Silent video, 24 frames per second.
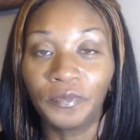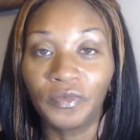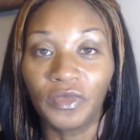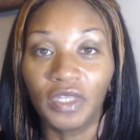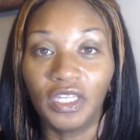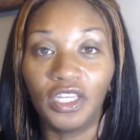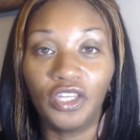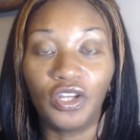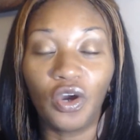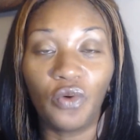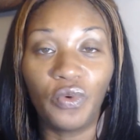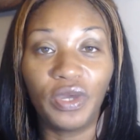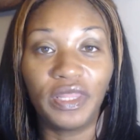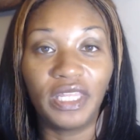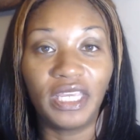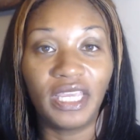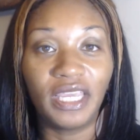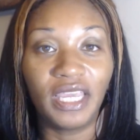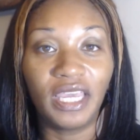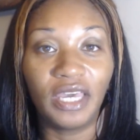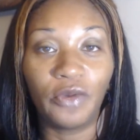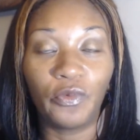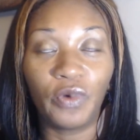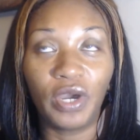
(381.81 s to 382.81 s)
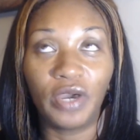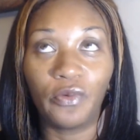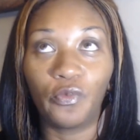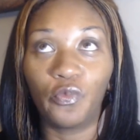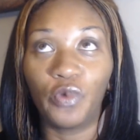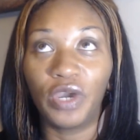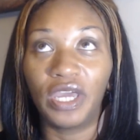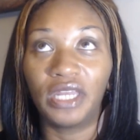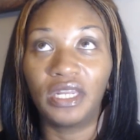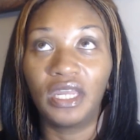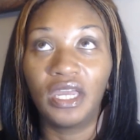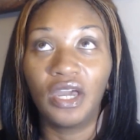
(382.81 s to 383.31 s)
You know, when
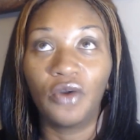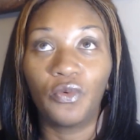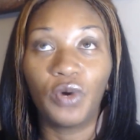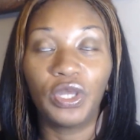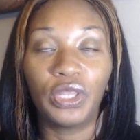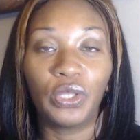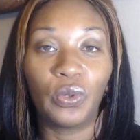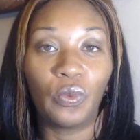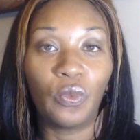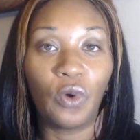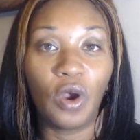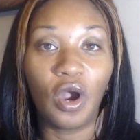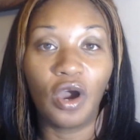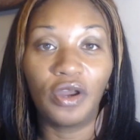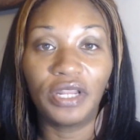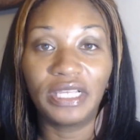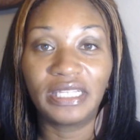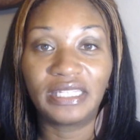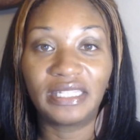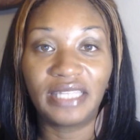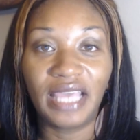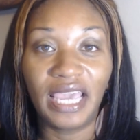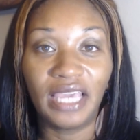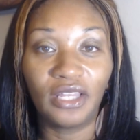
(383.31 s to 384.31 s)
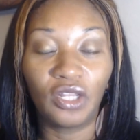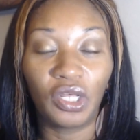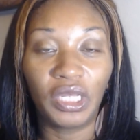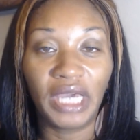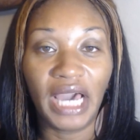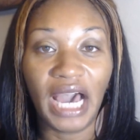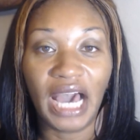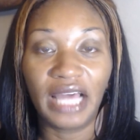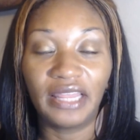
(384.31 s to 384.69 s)
the world is saying, look,